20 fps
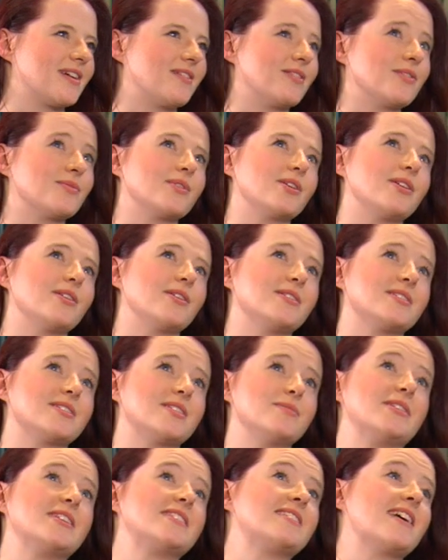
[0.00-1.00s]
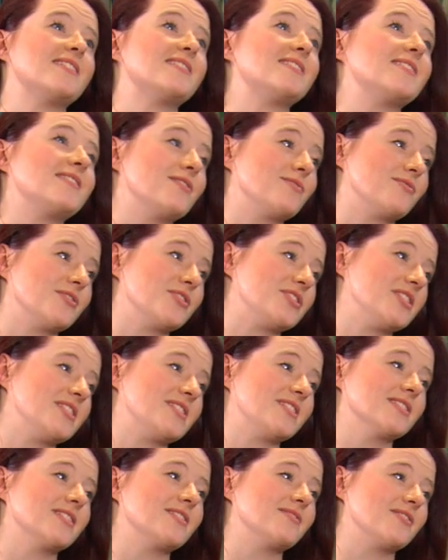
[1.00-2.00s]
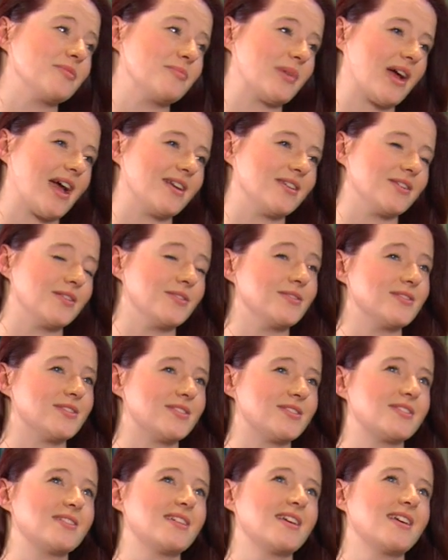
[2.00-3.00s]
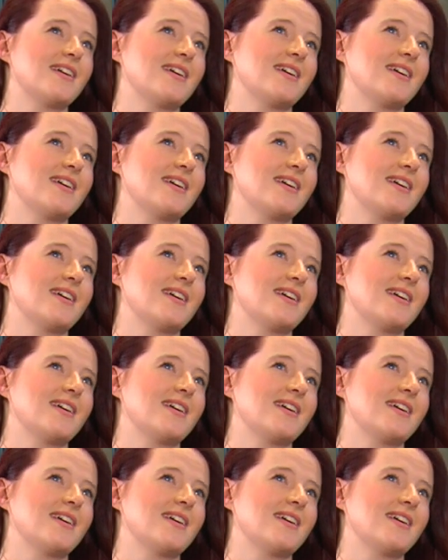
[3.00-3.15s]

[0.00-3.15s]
I would want a nurse to be sensitive when she's delivering bad news.